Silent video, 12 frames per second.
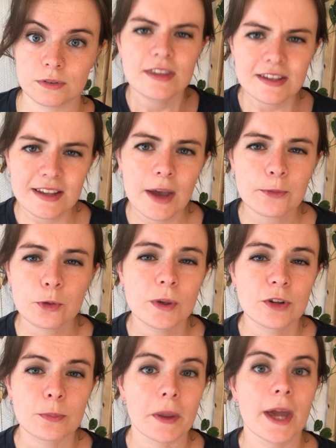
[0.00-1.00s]
This helps to
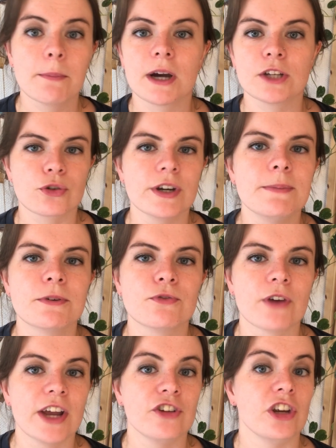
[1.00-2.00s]
explain why treatment
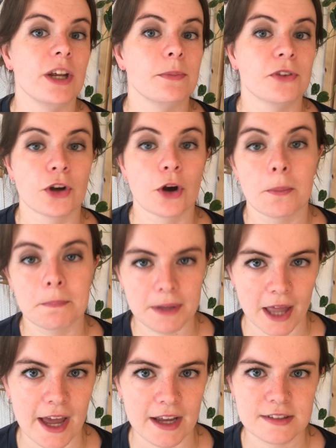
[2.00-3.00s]
regimes are
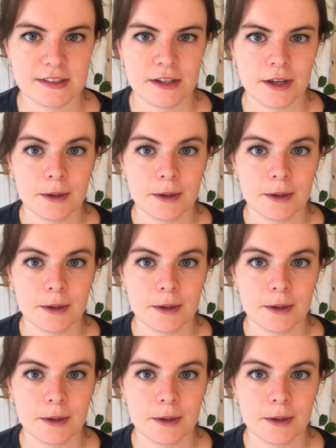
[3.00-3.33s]
complex.